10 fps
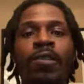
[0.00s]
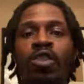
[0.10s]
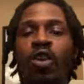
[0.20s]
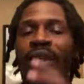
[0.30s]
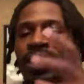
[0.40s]

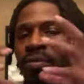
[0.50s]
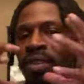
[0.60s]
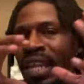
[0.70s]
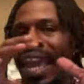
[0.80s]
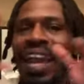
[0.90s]
So when the
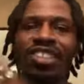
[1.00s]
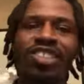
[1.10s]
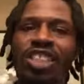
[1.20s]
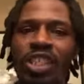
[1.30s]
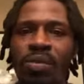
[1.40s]

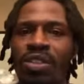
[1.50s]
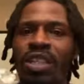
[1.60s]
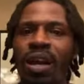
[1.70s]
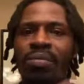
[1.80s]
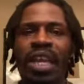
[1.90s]
ashes and shit was
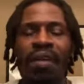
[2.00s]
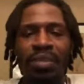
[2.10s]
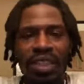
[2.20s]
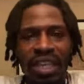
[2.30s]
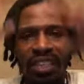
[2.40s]
dumped,
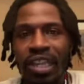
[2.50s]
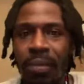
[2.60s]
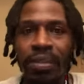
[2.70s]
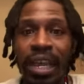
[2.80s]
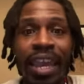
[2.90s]
everything
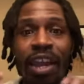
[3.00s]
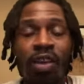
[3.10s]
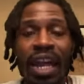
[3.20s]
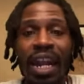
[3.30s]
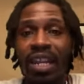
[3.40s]
dumped down,
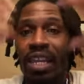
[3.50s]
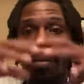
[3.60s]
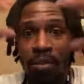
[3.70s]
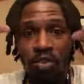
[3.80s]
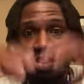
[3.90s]
a lot of the
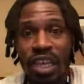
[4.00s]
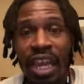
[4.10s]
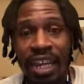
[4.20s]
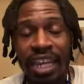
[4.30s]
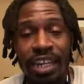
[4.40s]
chemicals
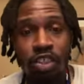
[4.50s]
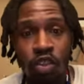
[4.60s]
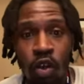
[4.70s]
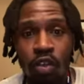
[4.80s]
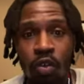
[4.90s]
stayed in the
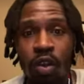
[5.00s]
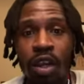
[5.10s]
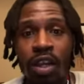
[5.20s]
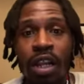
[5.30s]
soil.